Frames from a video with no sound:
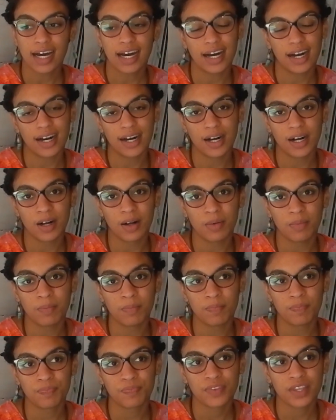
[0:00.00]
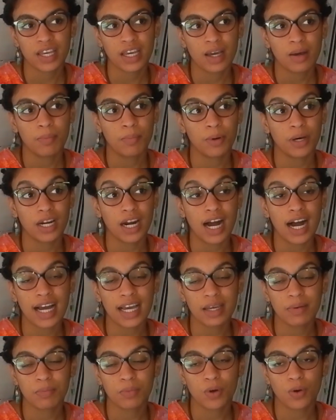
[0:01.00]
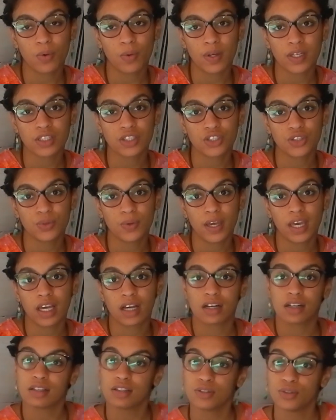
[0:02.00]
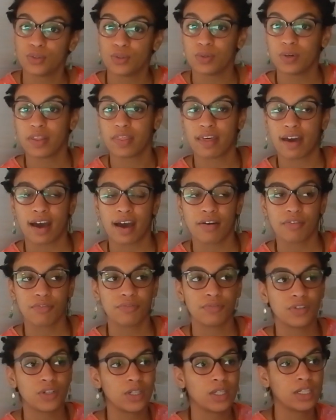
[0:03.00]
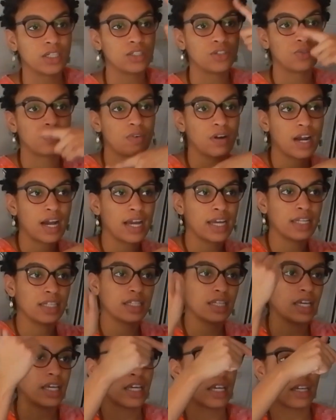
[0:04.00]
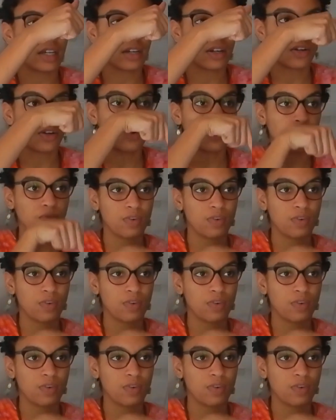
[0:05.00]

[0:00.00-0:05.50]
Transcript: but I am going to include that footage right here,